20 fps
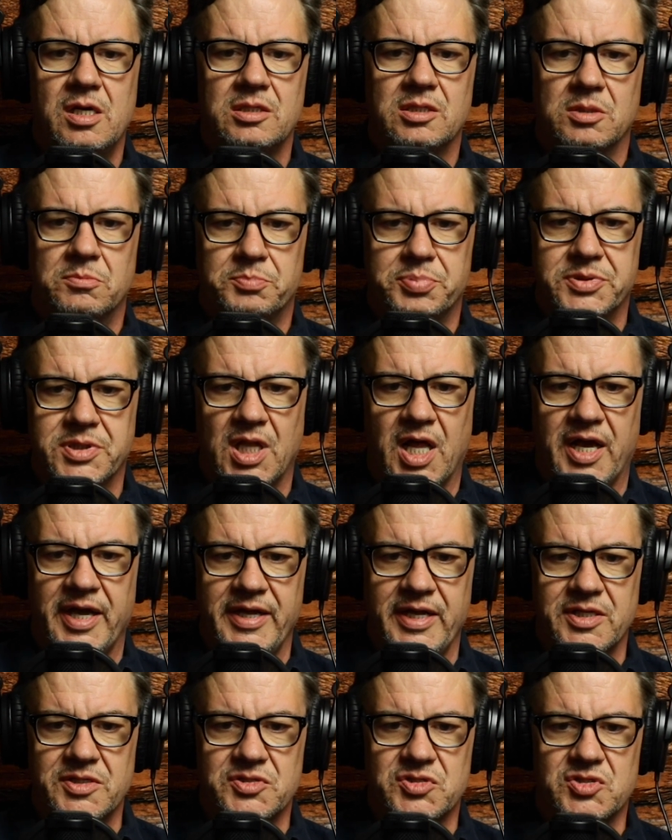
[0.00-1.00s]

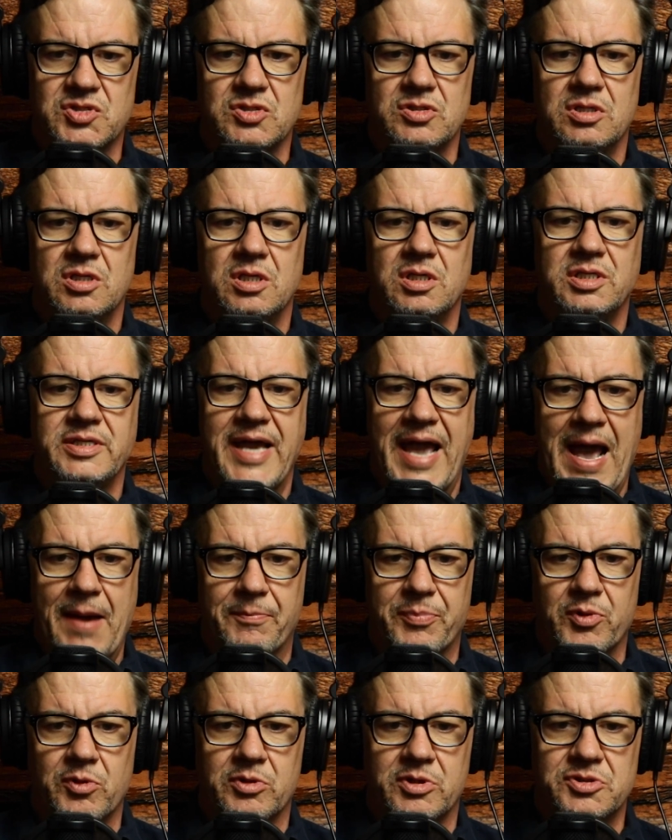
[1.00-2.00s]
compliance,
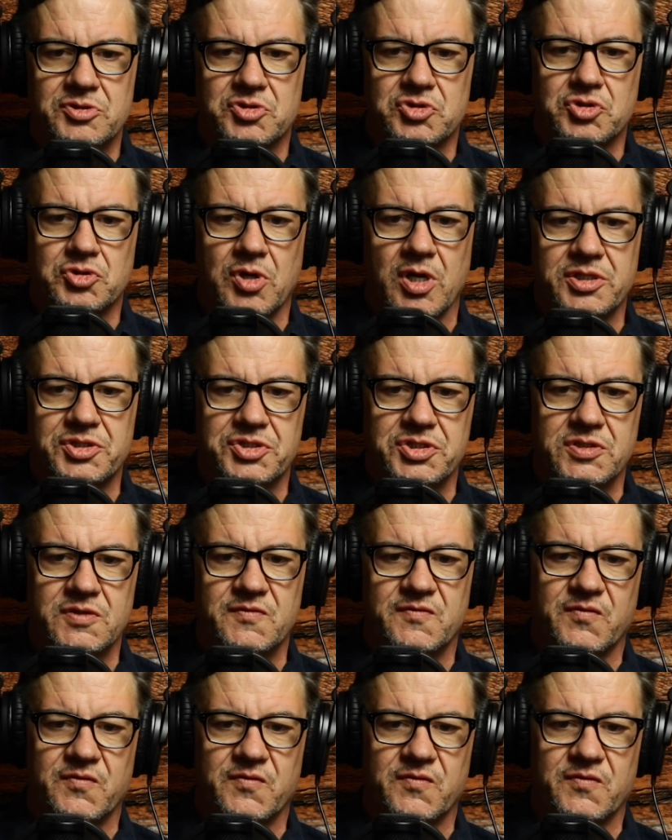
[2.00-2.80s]
capital construction